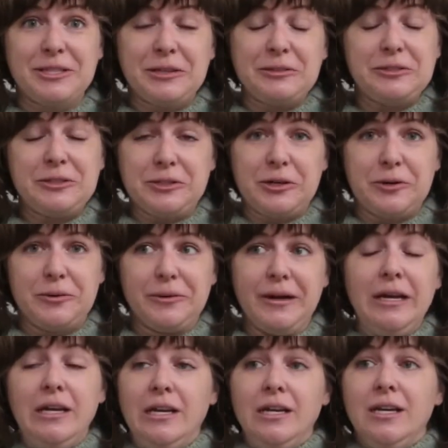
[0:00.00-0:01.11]
episode, so
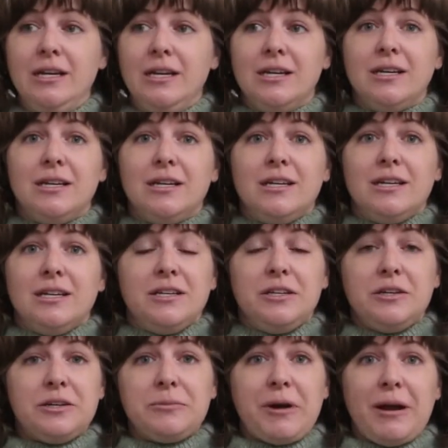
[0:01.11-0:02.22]
you
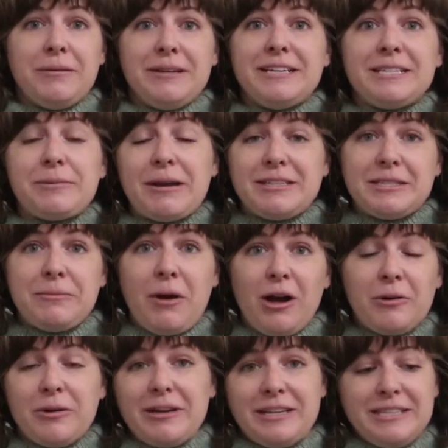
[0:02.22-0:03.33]
can probably expect some
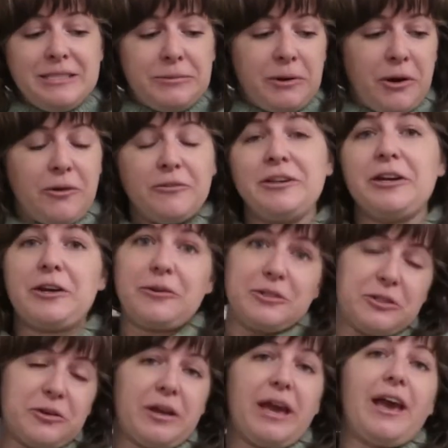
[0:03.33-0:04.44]
awkwardness, but hopefully it goes
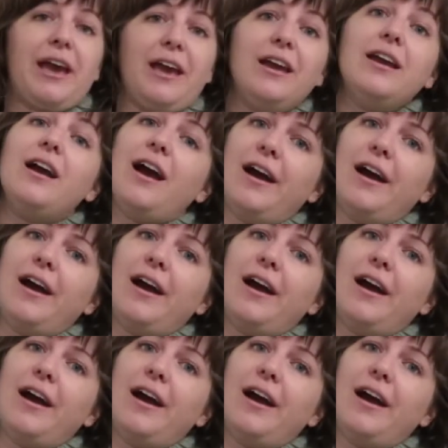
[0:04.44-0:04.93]
okay.